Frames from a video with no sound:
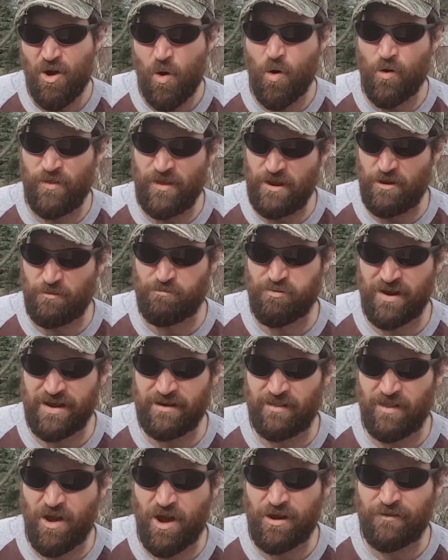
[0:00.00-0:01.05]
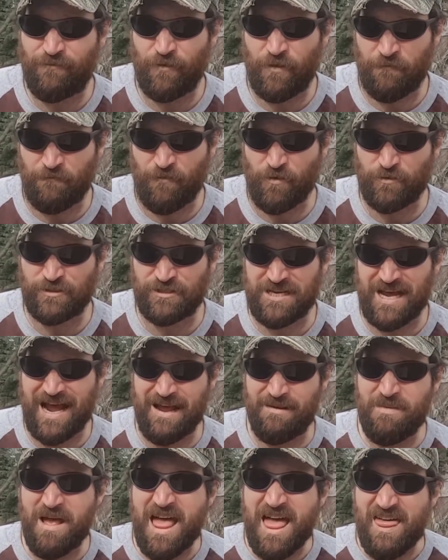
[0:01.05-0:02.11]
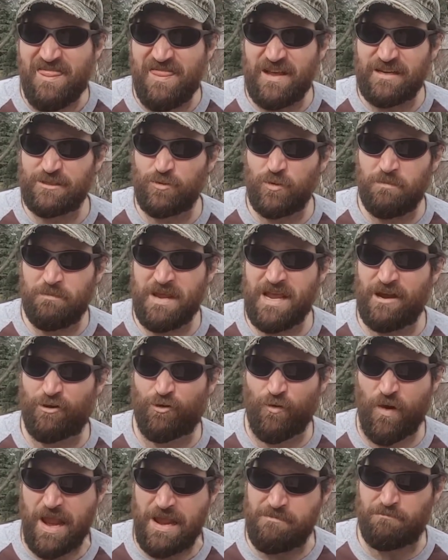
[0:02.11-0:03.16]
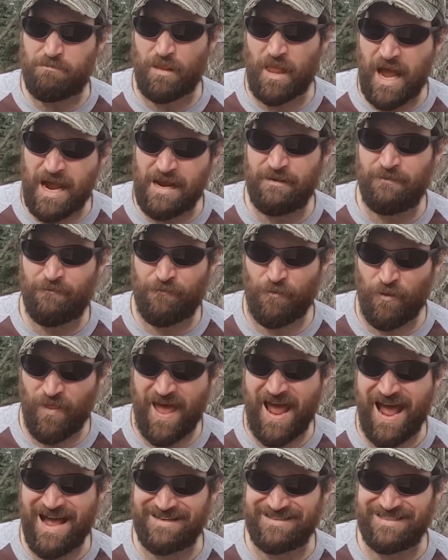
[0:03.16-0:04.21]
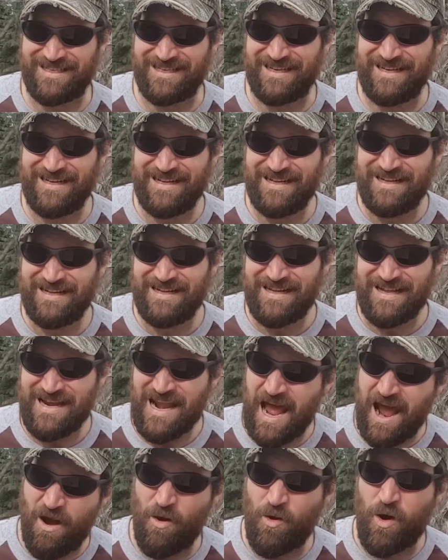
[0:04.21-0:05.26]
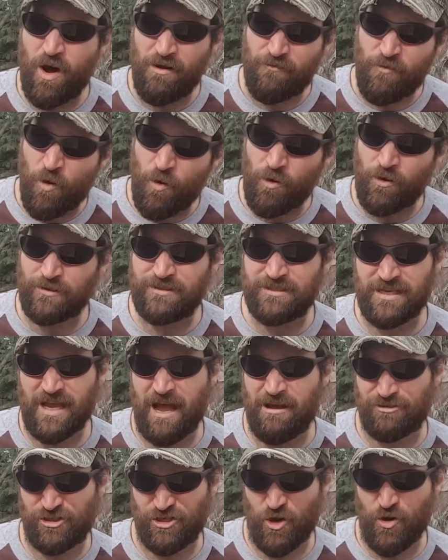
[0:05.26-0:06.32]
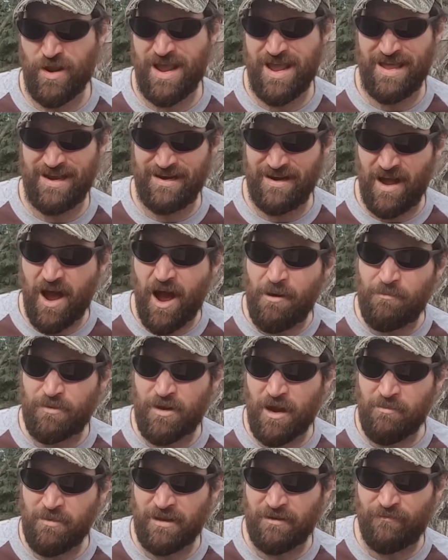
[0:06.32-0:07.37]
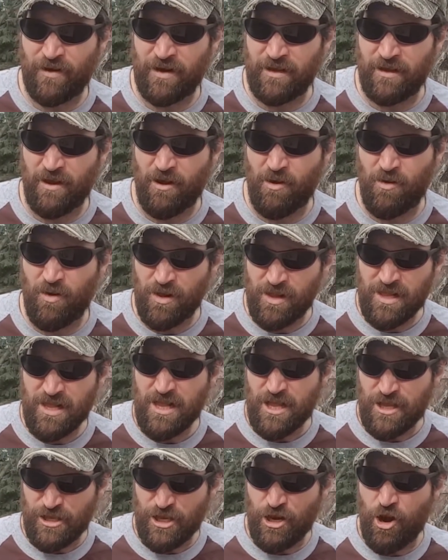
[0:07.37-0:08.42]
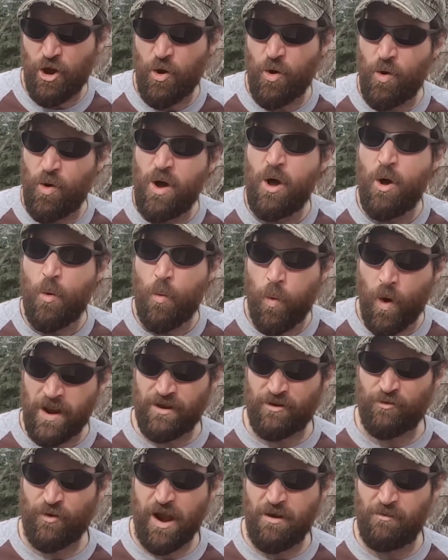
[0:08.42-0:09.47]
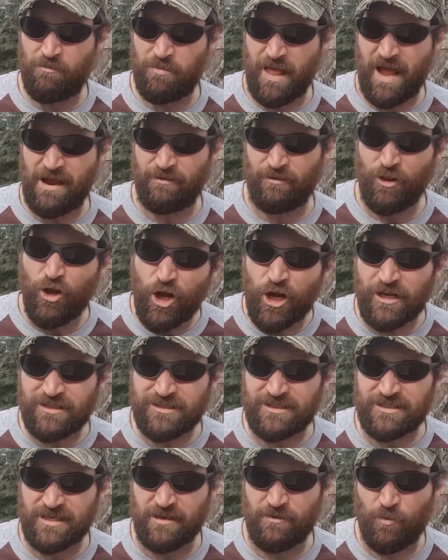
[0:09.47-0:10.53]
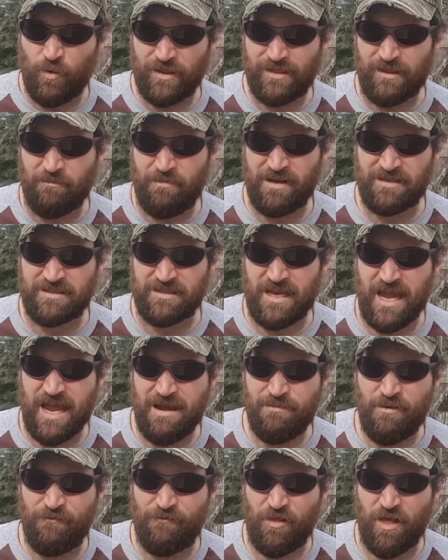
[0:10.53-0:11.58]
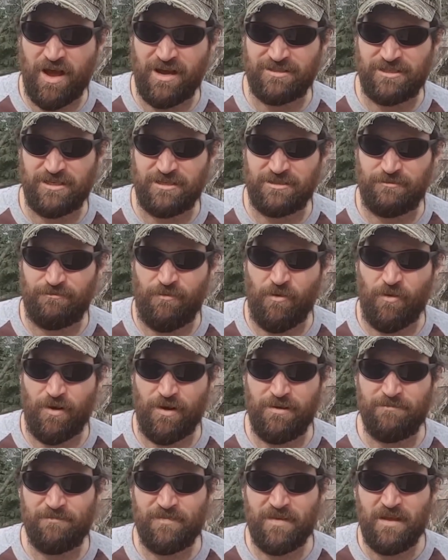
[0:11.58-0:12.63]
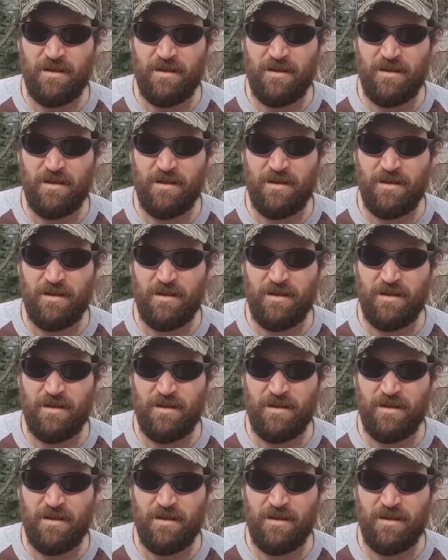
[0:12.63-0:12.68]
or that you're bringing along for the first time, this would be a great blind for that. Now, of course, I'll show you in an upcoming video, what a ground blind looks and what the best camouflage is for it.